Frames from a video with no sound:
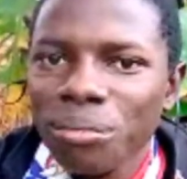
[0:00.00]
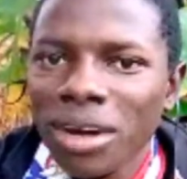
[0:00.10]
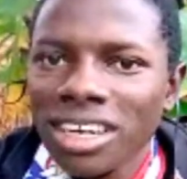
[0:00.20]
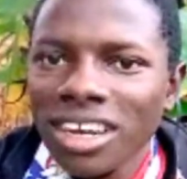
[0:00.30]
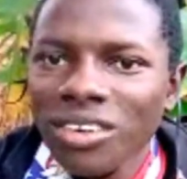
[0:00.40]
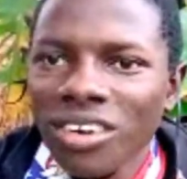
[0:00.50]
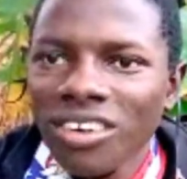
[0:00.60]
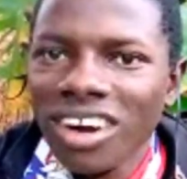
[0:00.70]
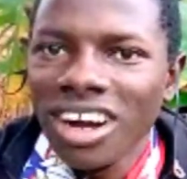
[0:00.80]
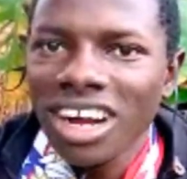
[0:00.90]
but I
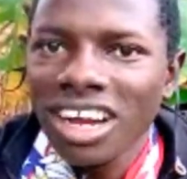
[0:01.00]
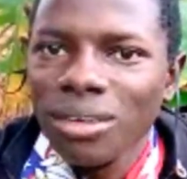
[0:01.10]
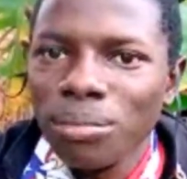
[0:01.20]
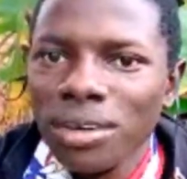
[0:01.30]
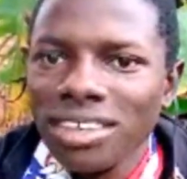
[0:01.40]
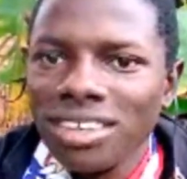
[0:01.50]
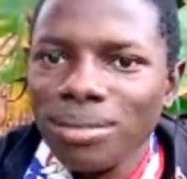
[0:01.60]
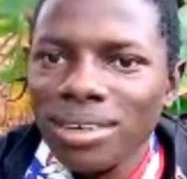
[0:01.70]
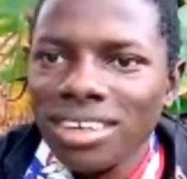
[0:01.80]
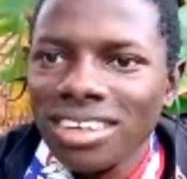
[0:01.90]
don't know how can I paste
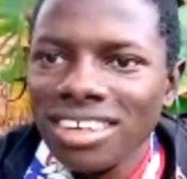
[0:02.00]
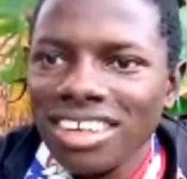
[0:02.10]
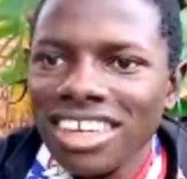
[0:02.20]
it.